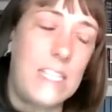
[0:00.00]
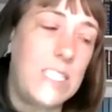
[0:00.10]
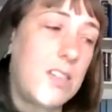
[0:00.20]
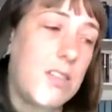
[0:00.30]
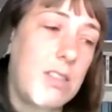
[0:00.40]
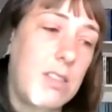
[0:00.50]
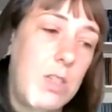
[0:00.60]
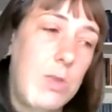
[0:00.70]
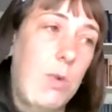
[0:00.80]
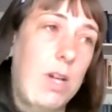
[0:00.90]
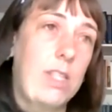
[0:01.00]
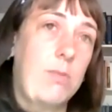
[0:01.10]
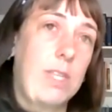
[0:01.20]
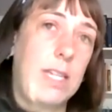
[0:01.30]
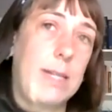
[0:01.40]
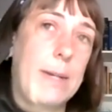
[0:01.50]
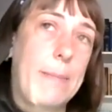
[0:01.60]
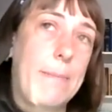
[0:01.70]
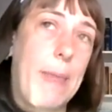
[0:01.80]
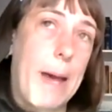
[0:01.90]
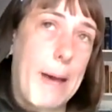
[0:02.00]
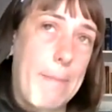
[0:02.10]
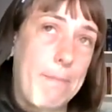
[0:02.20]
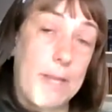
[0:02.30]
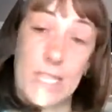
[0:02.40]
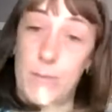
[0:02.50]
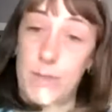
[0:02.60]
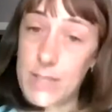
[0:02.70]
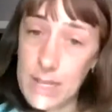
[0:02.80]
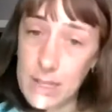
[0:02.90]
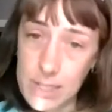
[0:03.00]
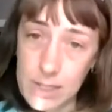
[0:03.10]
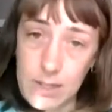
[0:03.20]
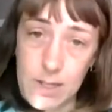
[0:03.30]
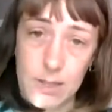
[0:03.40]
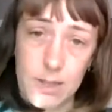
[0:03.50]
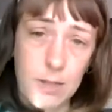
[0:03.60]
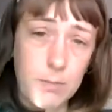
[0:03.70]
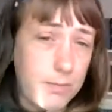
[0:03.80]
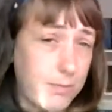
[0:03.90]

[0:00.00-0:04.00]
either, you would want something that's able to stay clean easily.